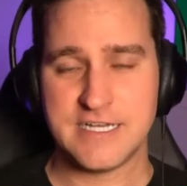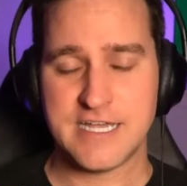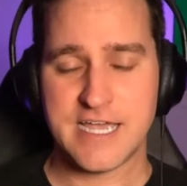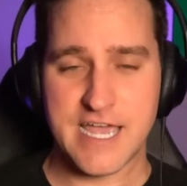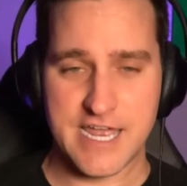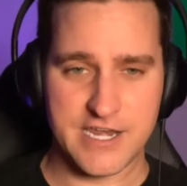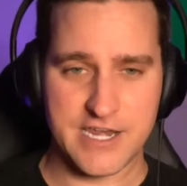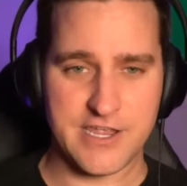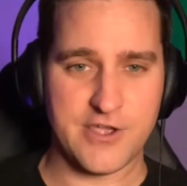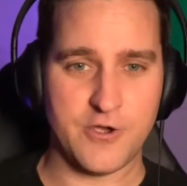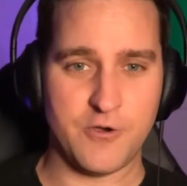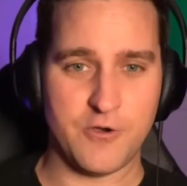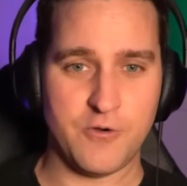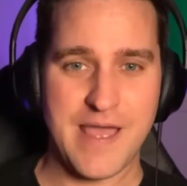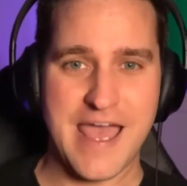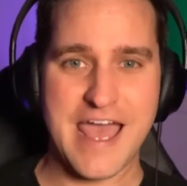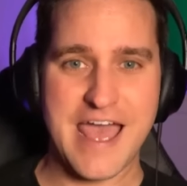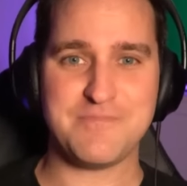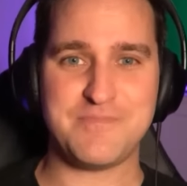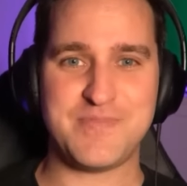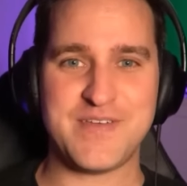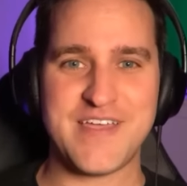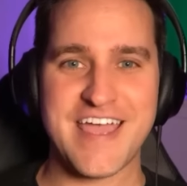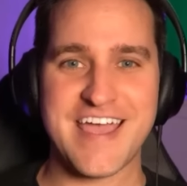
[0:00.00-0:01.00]
Anywho,
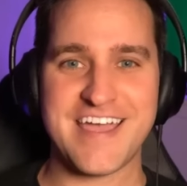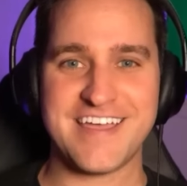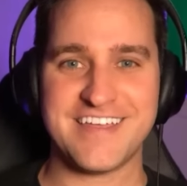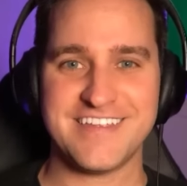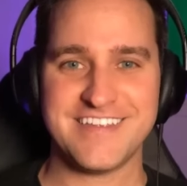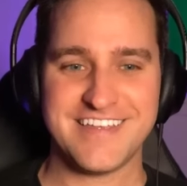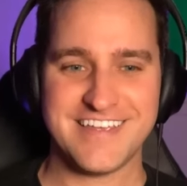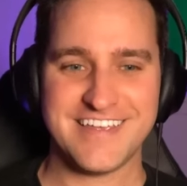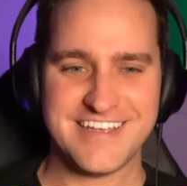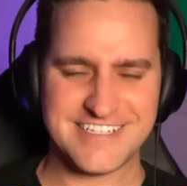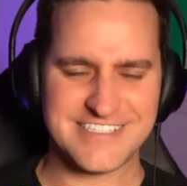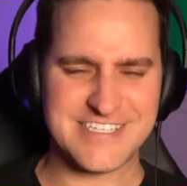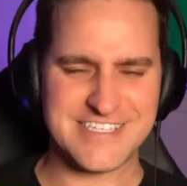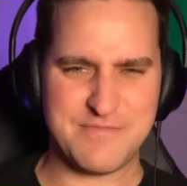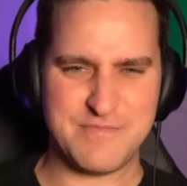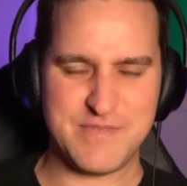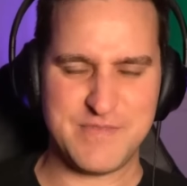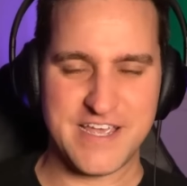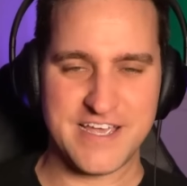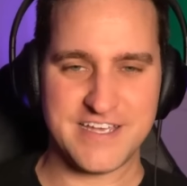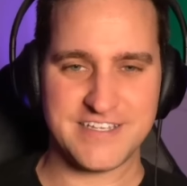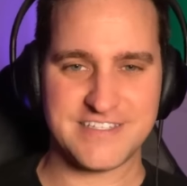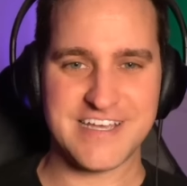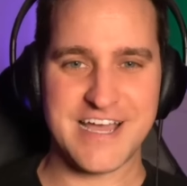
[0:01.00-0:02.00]
NBA, it's
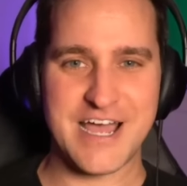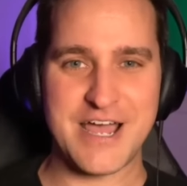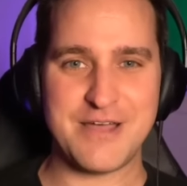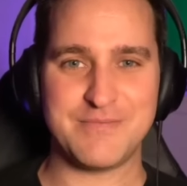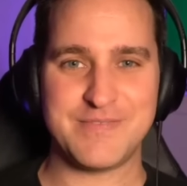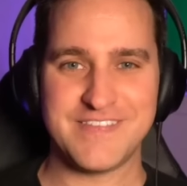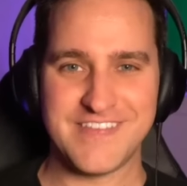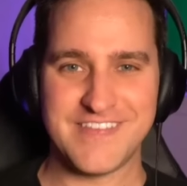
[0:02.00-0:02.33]
NBA time.